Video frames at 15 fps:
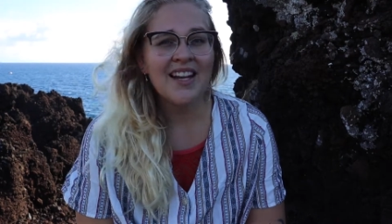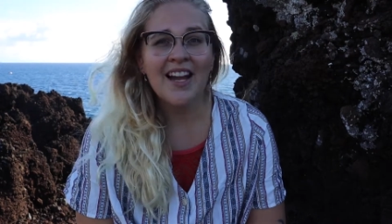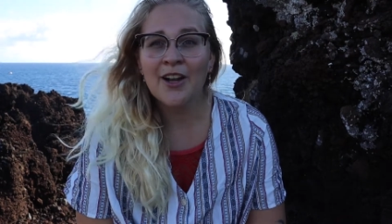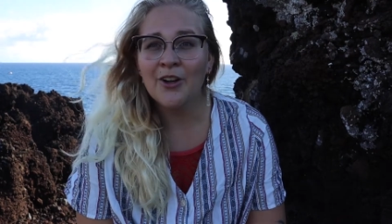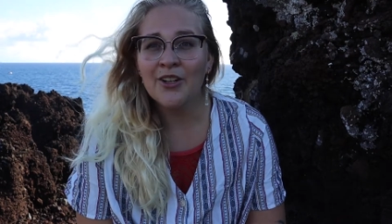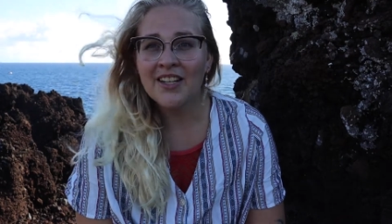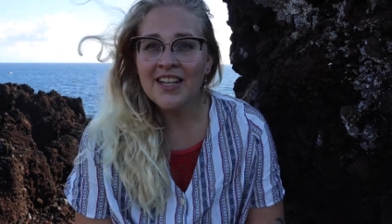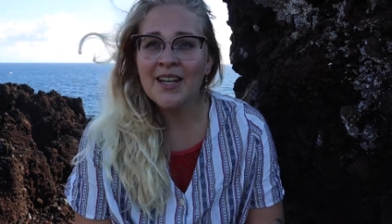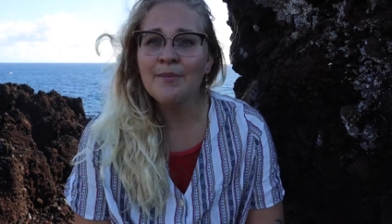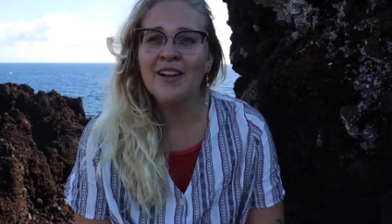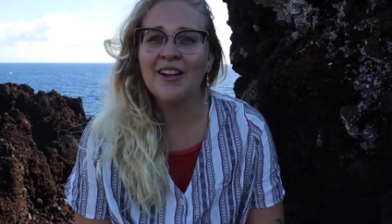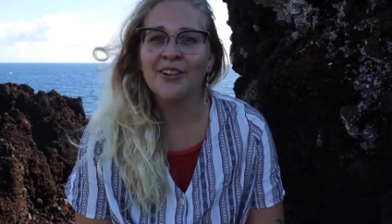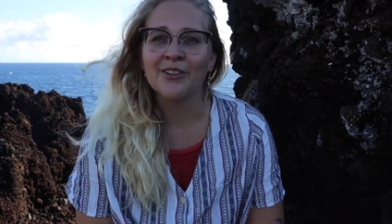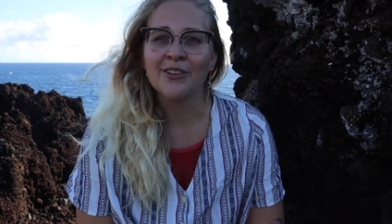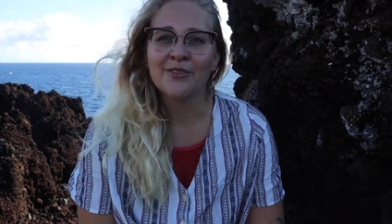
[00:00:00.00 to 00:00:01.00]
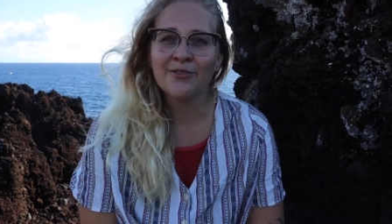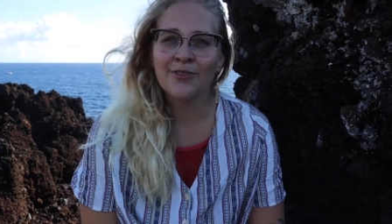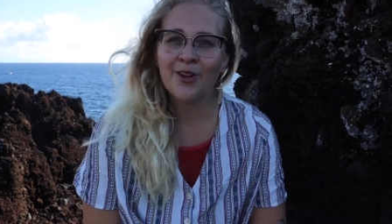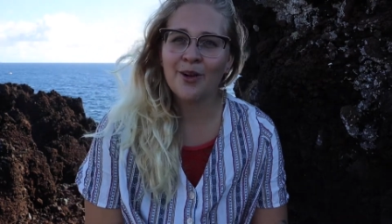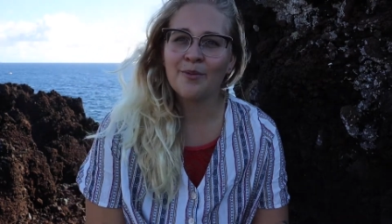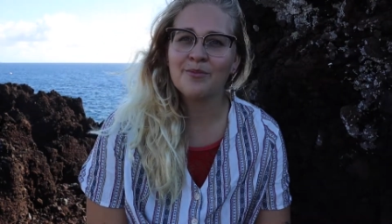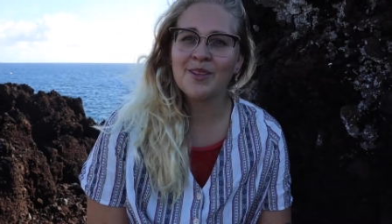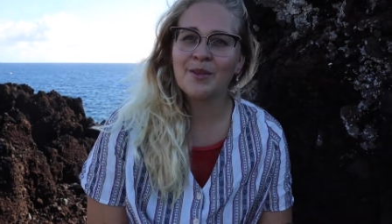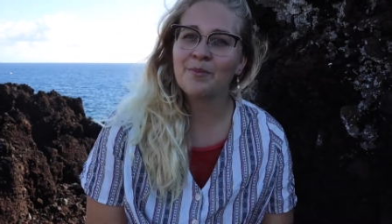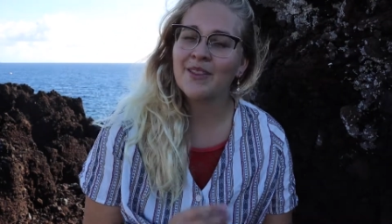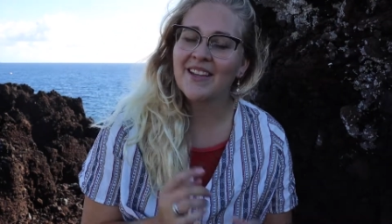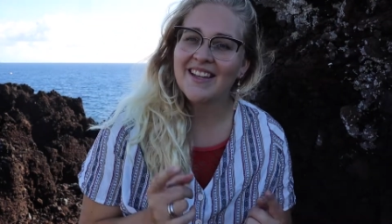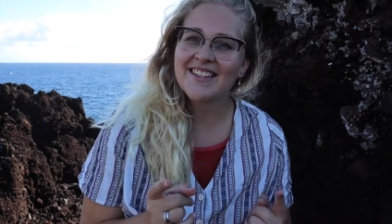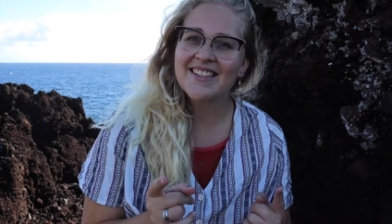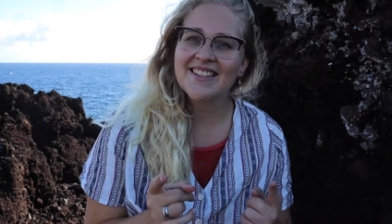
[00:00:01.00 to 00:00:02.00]
I got an email from the
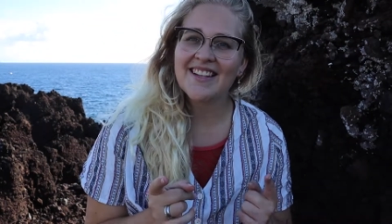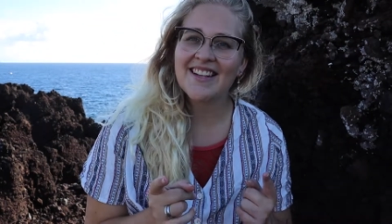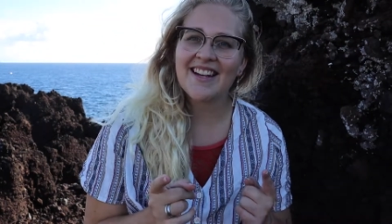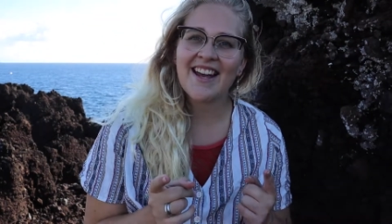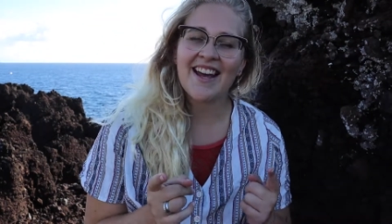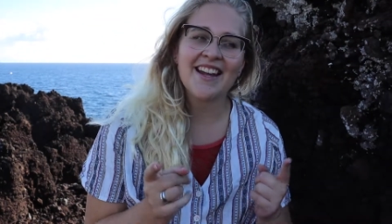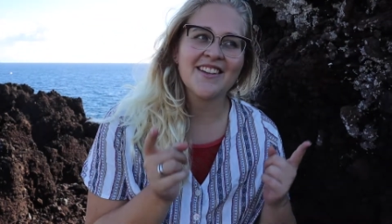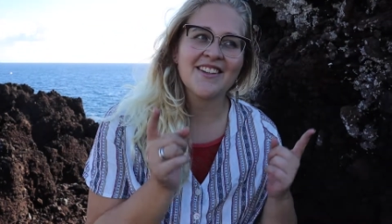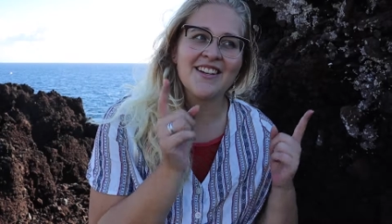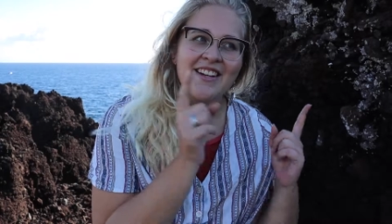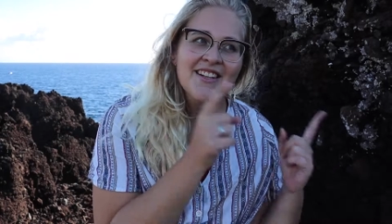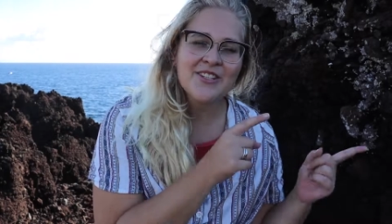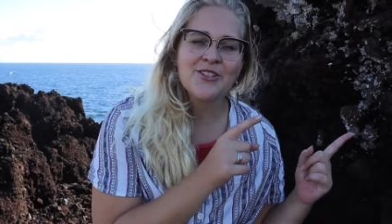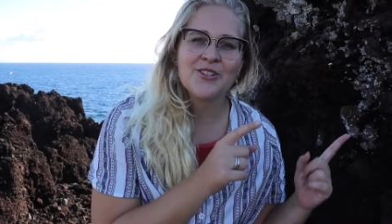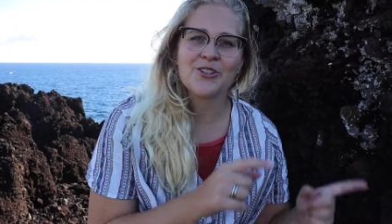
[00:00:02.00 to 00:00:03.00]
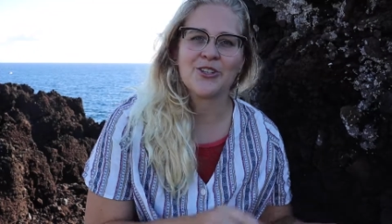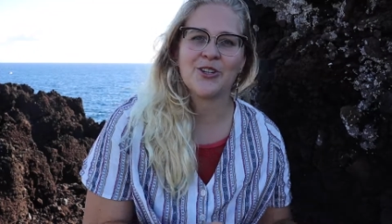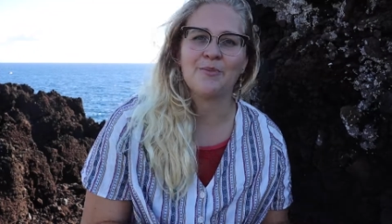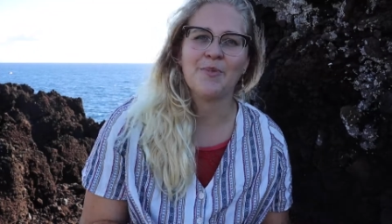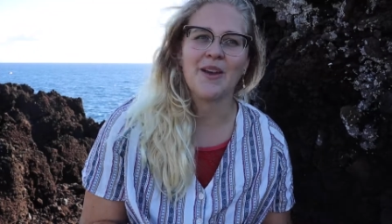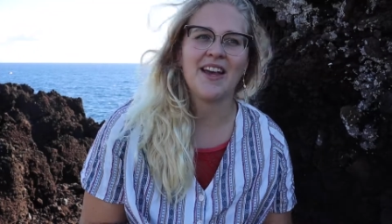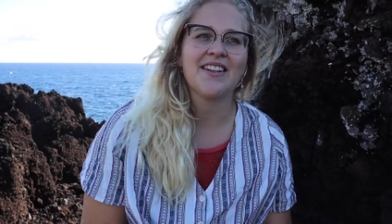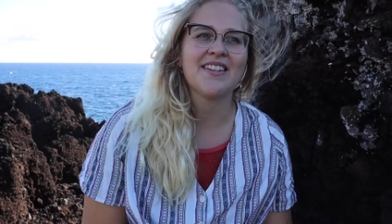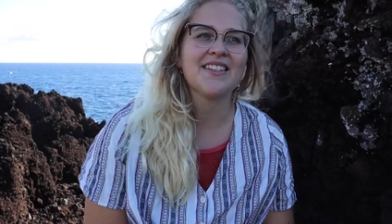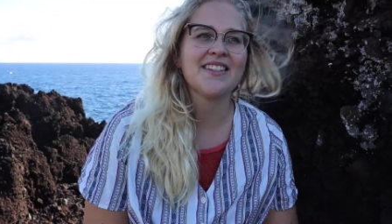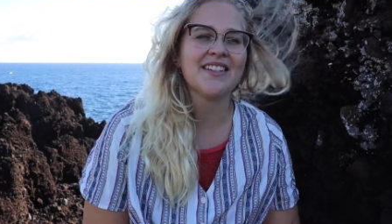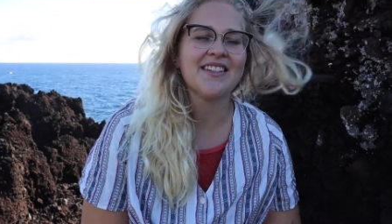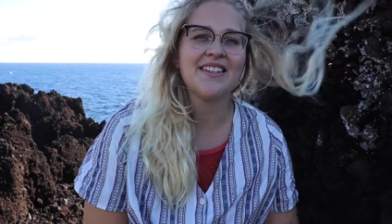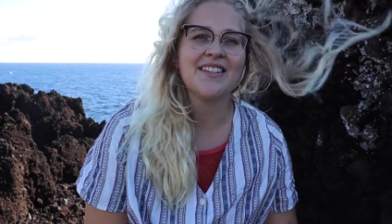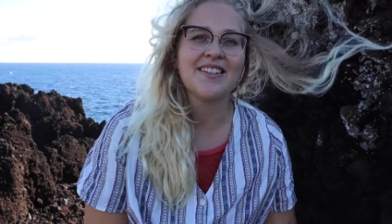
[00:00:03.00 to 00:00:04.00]
place that I had an internship at
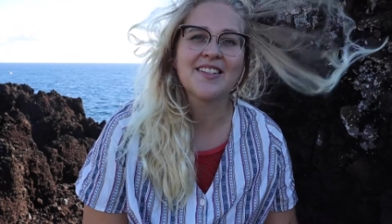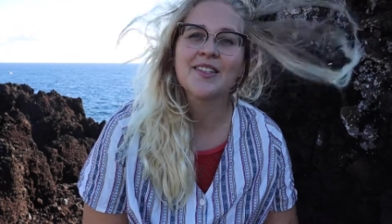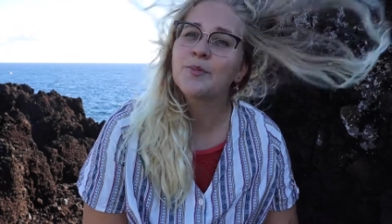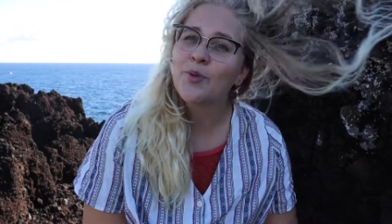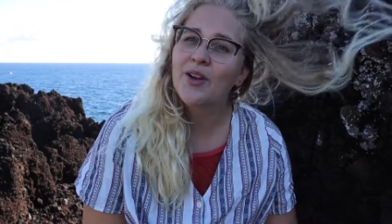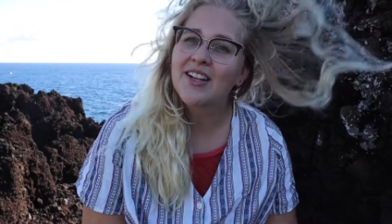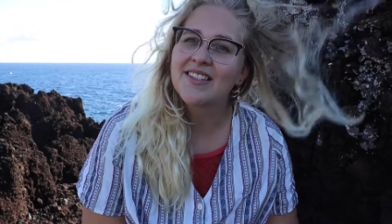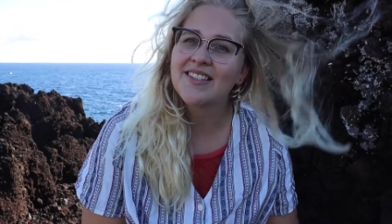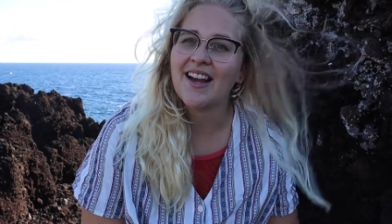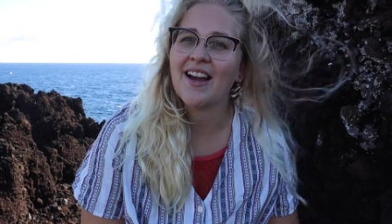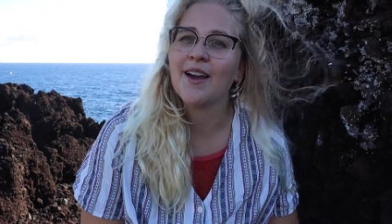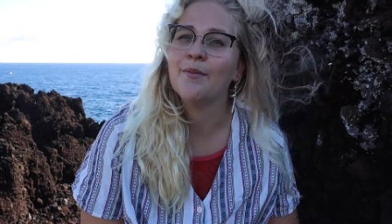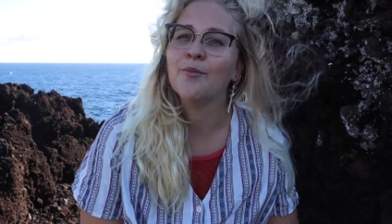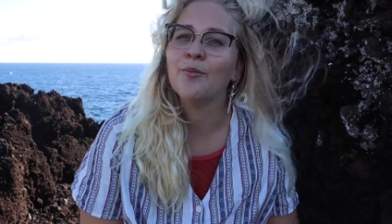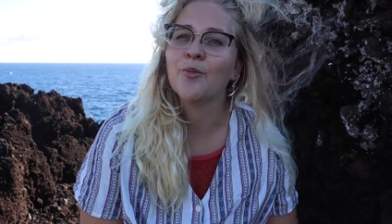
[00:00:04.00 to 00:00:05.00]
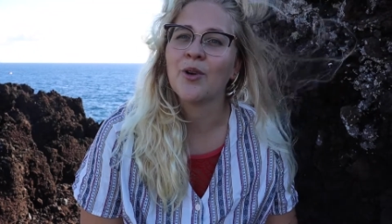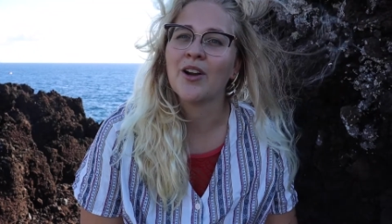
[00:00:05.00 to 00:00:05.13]
in the springtime,